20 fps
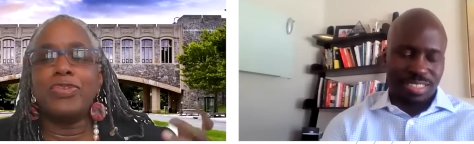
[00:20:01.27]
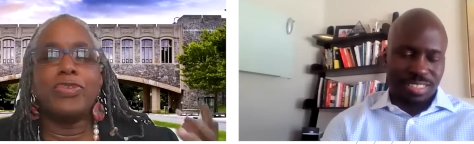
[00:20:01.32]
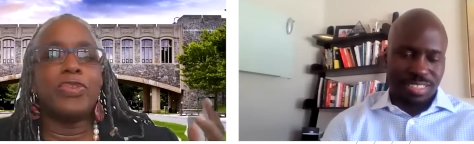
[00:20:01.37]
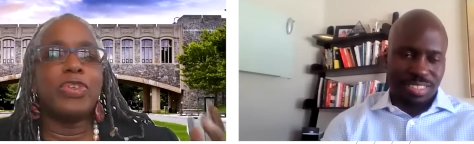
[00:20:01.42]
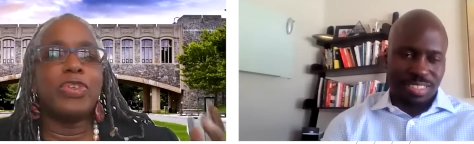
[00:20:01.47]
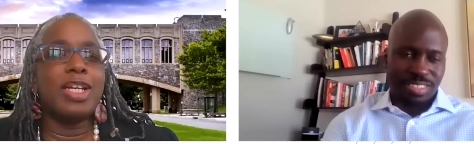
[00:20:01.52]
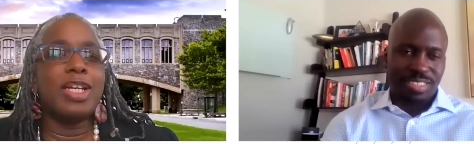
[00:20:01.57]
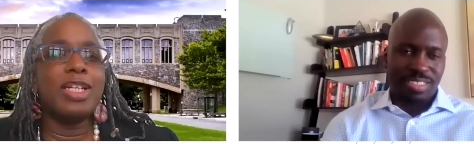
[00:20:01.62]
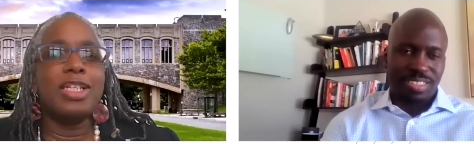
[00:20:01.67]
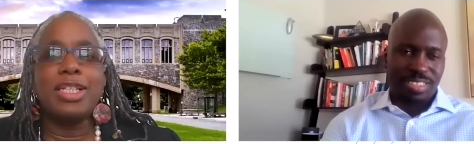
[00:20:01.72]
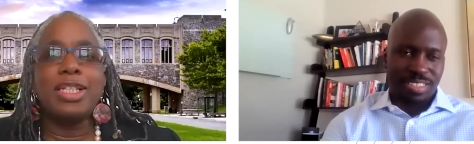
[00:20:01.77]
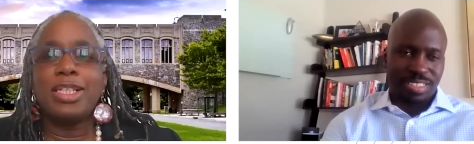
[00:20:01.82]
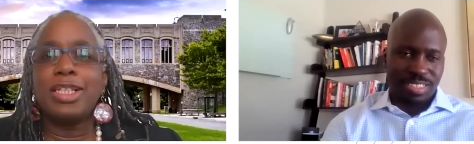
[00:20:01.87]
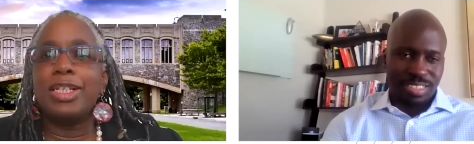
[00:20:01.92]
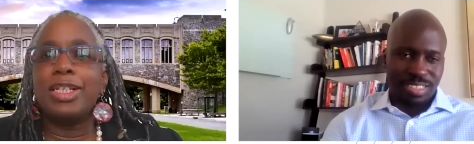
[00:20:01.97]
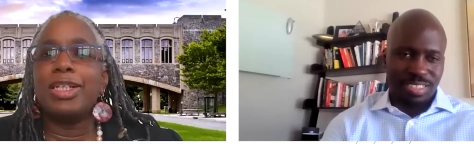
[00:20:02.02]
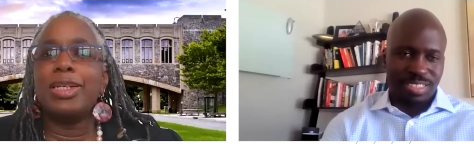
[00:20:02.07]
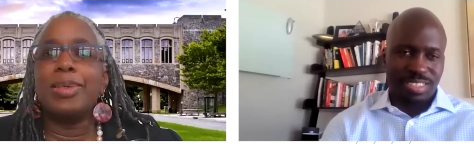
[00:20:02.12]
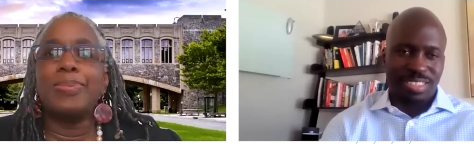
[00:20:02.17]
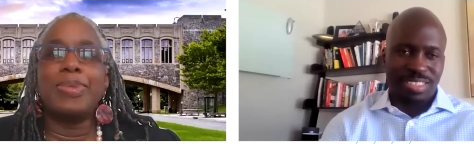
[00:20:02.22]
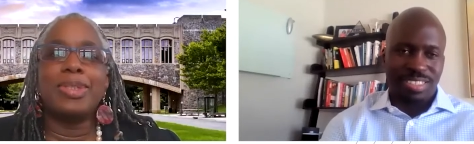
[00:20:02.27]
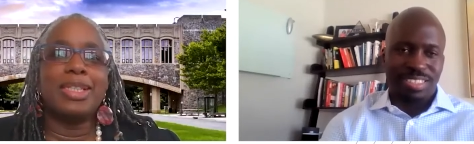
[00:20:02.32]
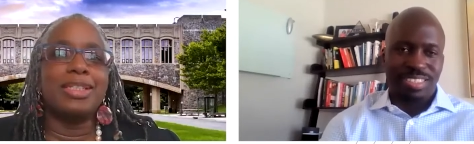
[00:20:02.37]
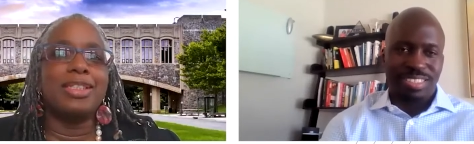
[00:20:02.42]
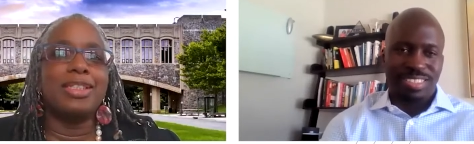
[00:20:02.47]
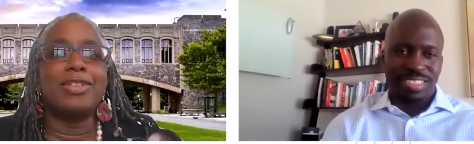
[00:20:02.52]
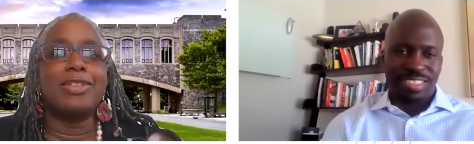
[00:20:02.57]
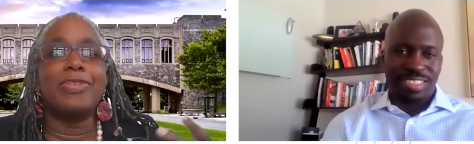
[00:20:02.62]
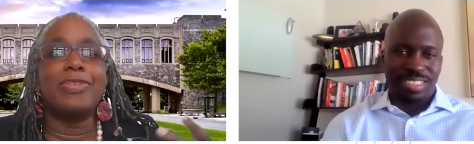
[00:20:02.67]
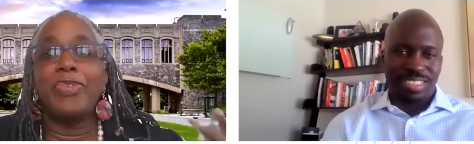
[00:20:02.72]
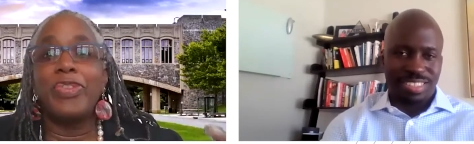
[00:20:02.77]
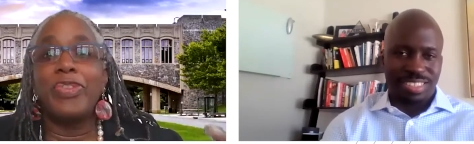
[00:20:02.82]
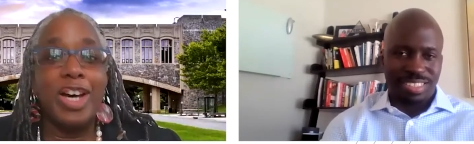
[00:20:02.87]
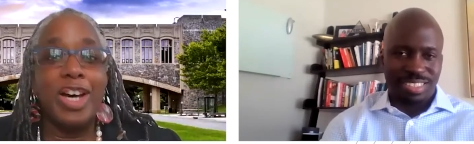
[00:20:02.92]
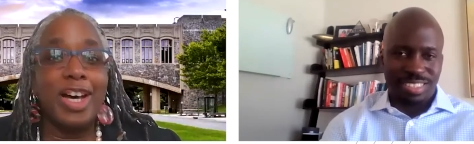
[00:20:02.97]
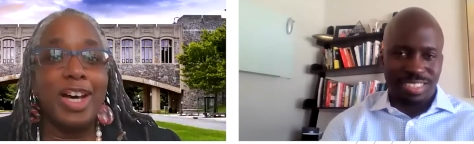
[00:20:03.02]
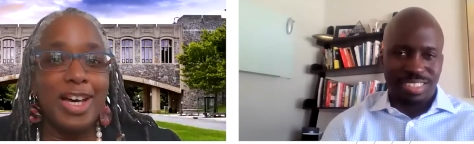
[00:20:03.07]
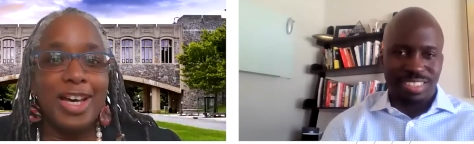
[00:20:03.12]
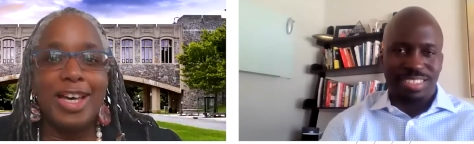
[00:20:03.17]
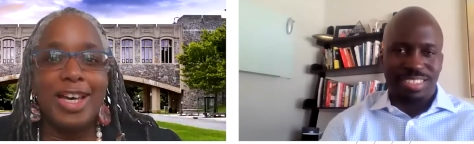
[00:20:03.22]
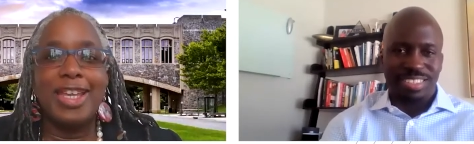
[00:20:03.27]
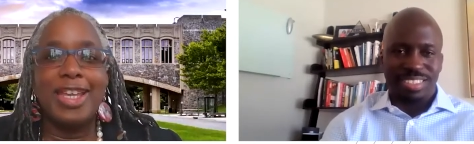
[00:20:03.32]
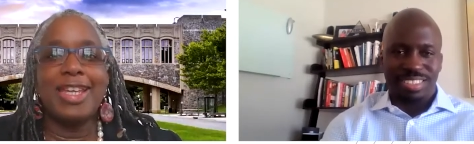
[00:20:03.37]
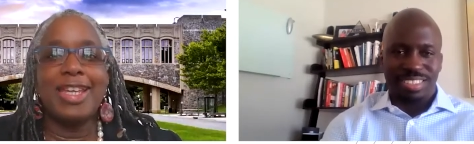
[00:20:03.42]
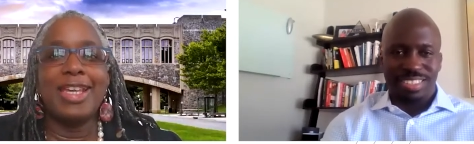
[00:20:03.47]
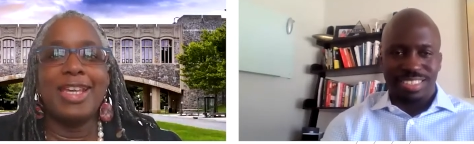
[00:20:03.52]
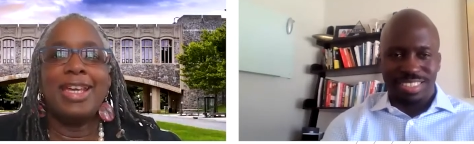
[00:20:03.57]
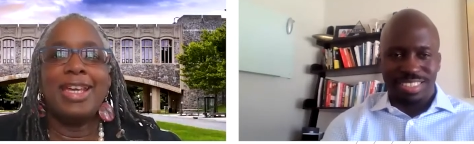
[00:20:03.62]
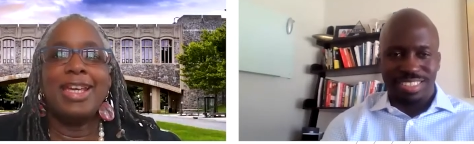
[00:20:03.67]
Speaker 1: mm-hmm. friendships, it's fun.